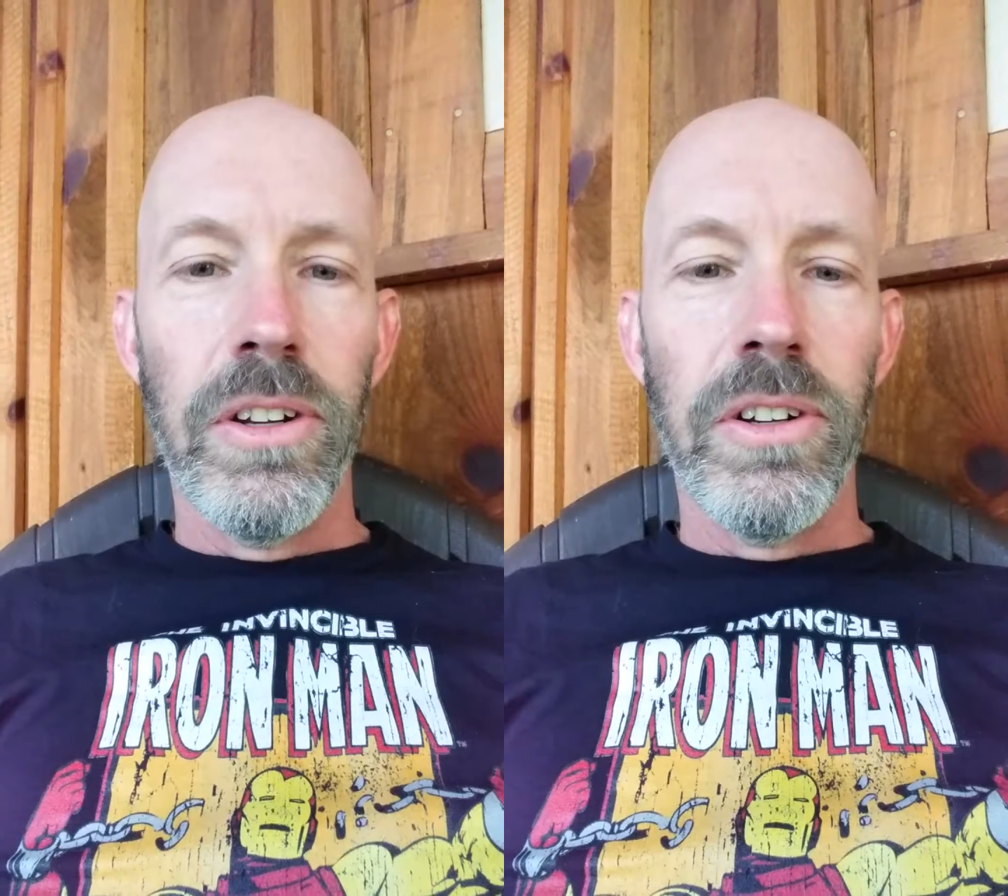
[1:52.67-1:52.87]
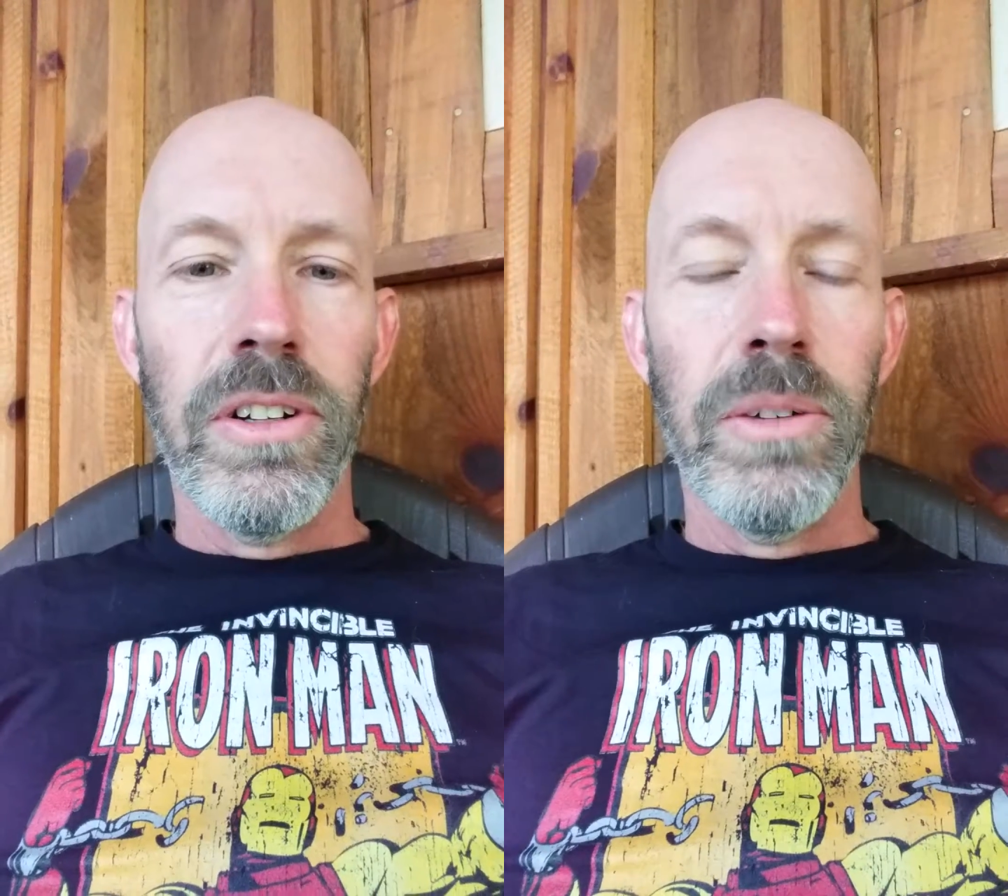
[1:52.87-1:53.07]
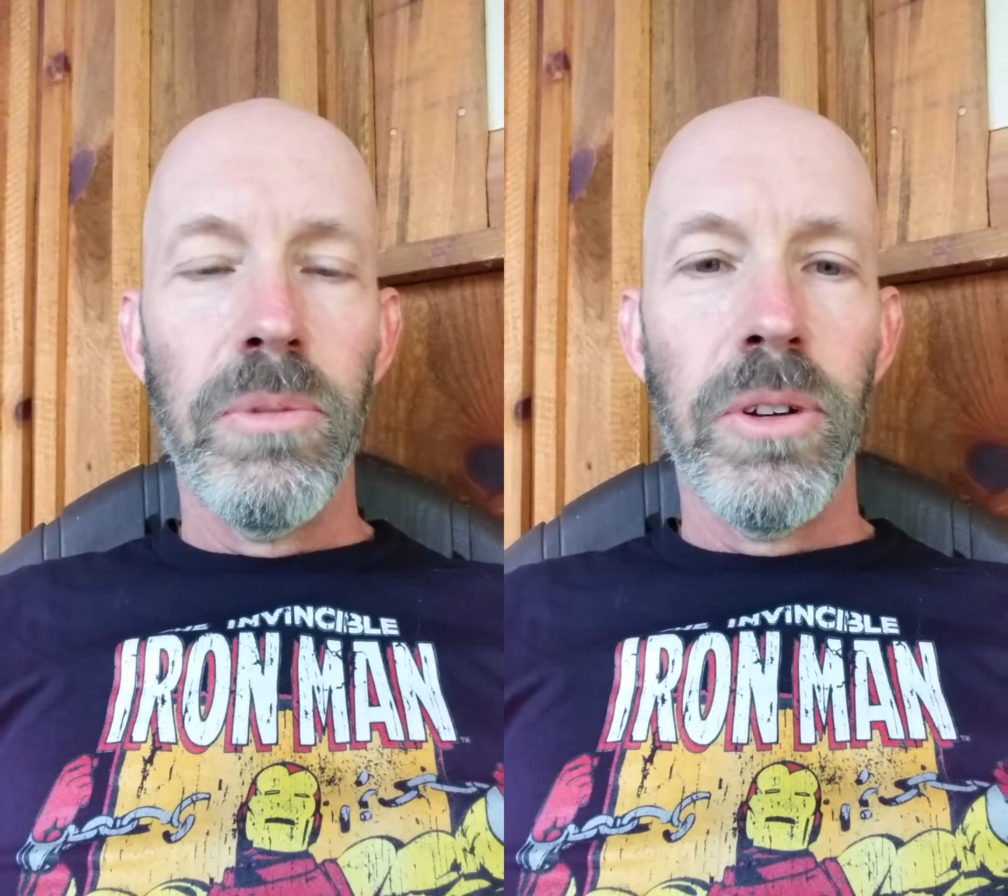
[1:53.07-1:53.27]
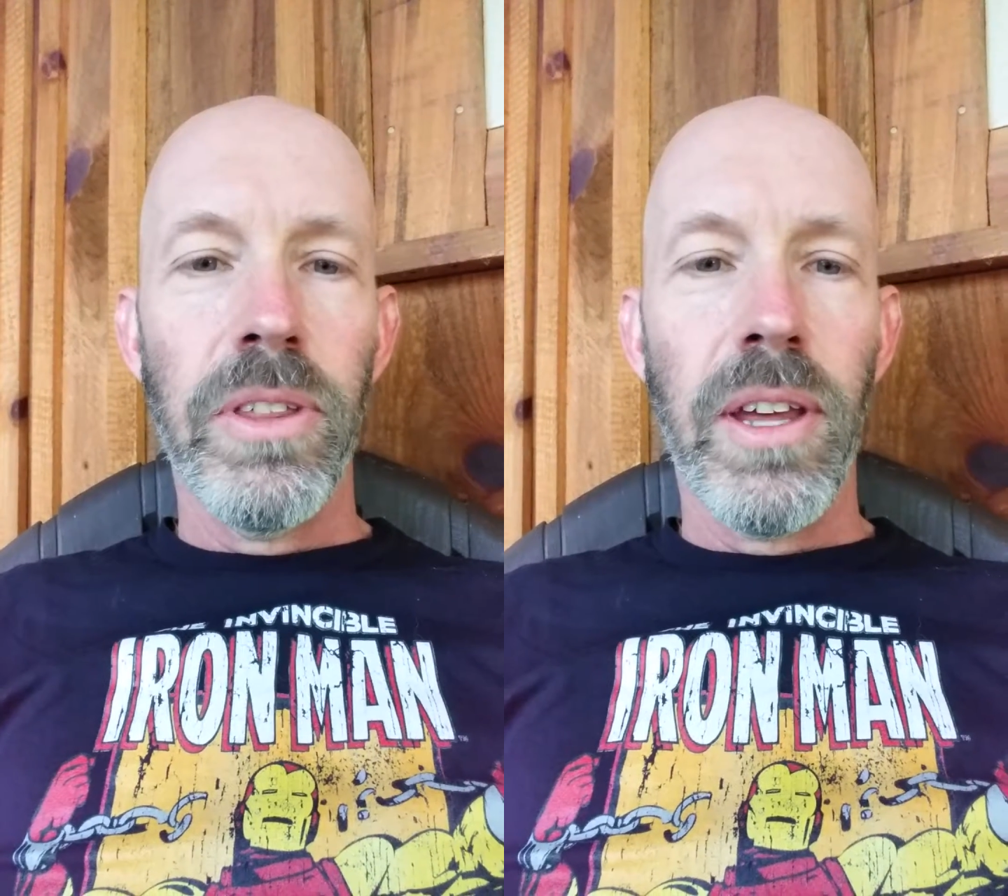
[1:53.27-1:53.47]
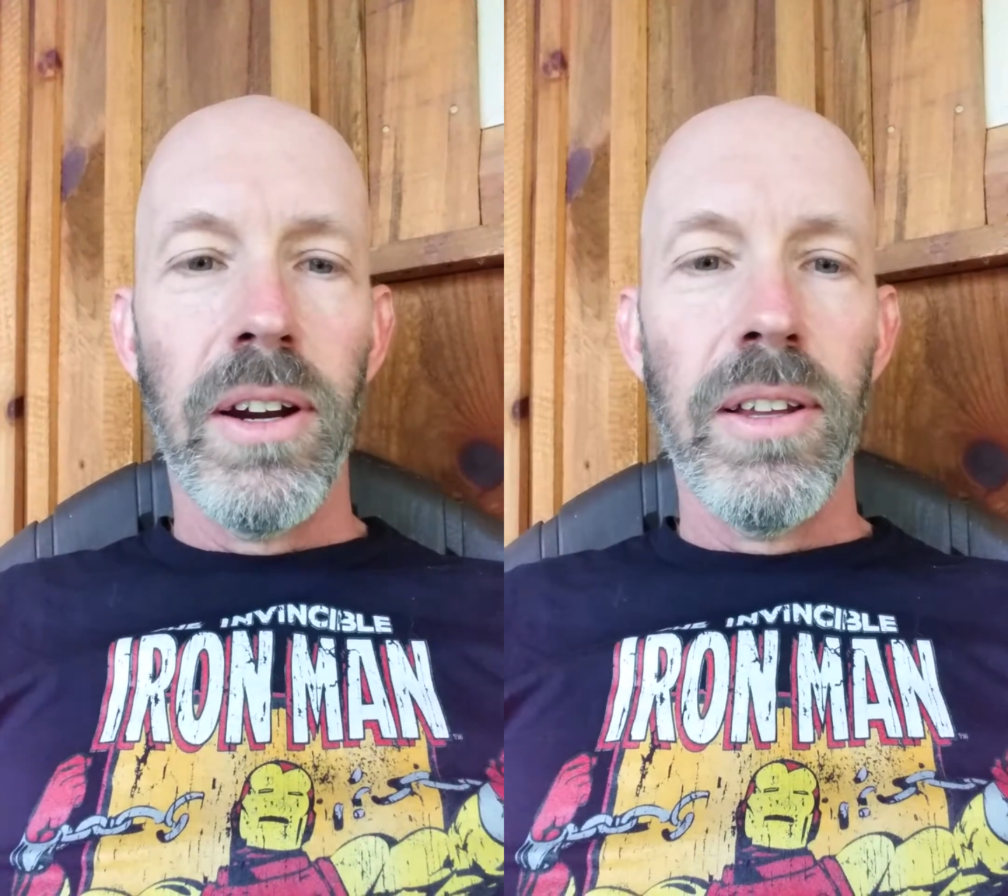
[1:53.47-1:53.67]
Durham,
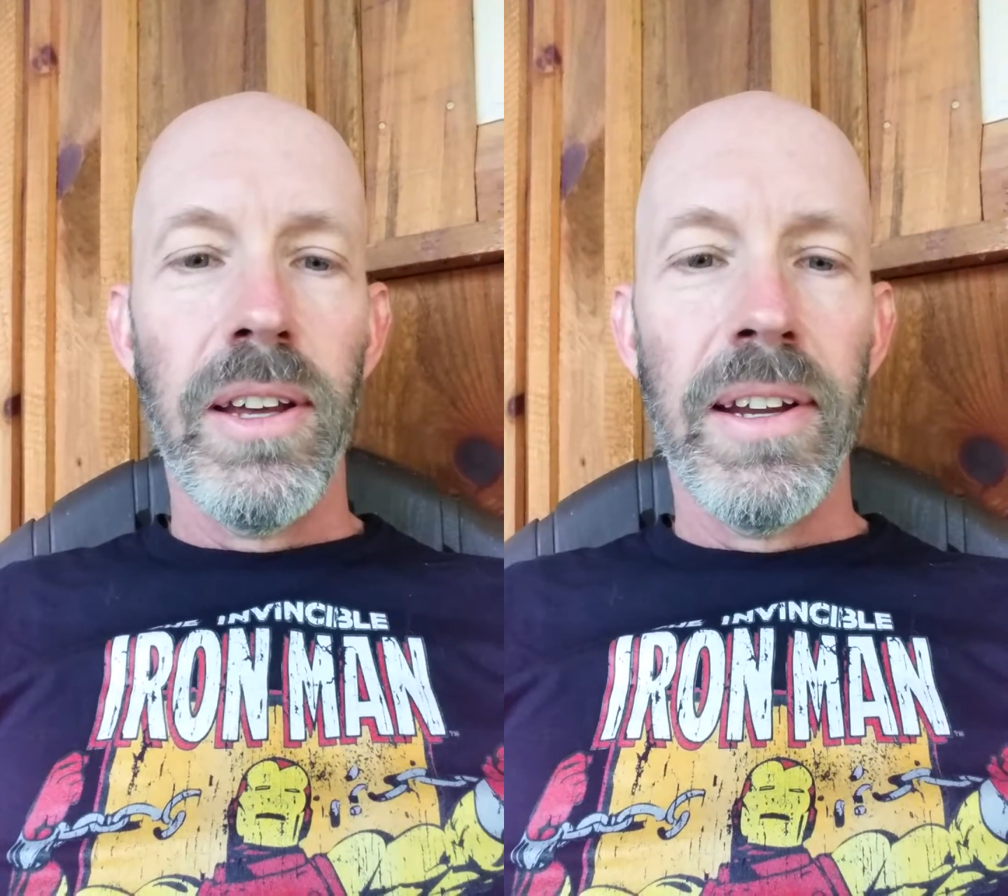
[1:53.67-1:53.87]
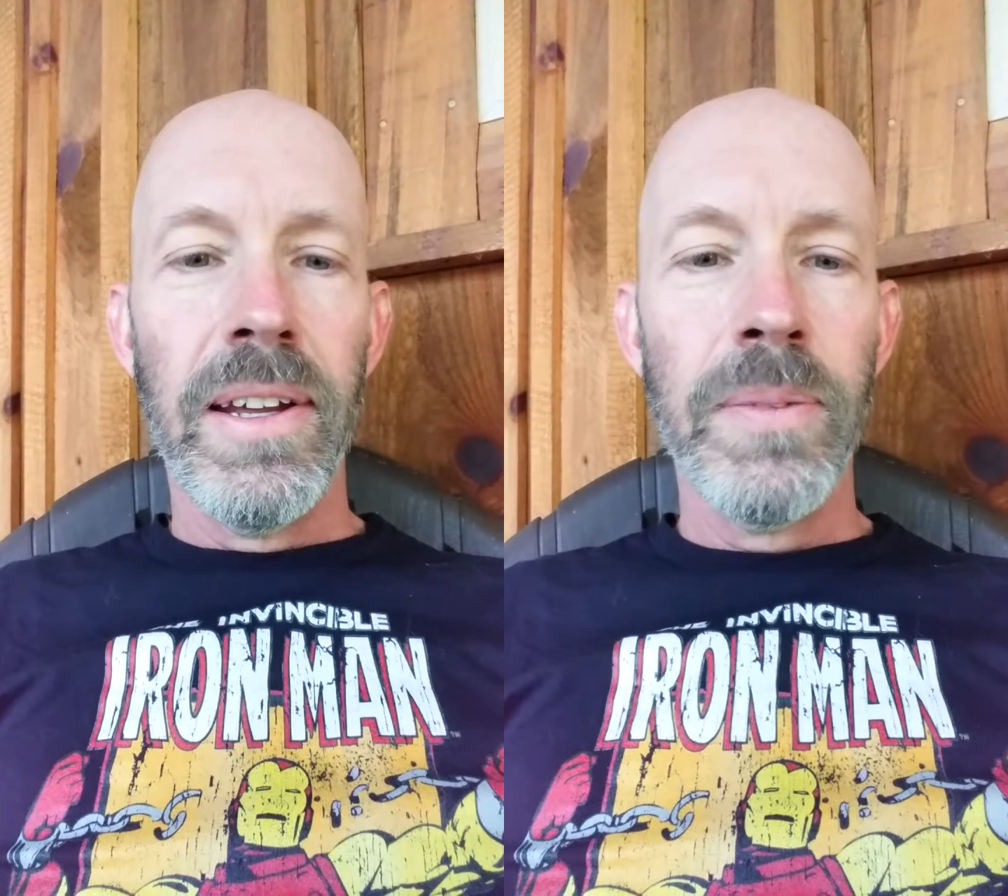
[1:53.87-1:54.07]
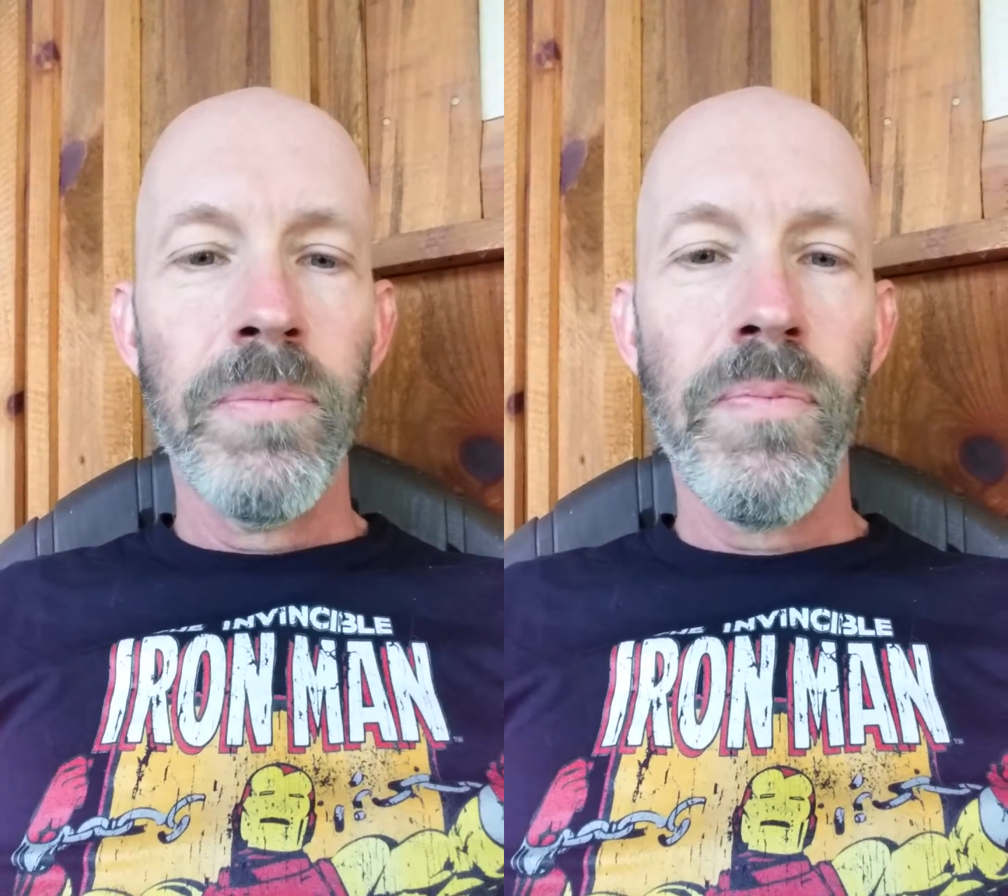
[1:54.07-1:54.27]
North Carolina,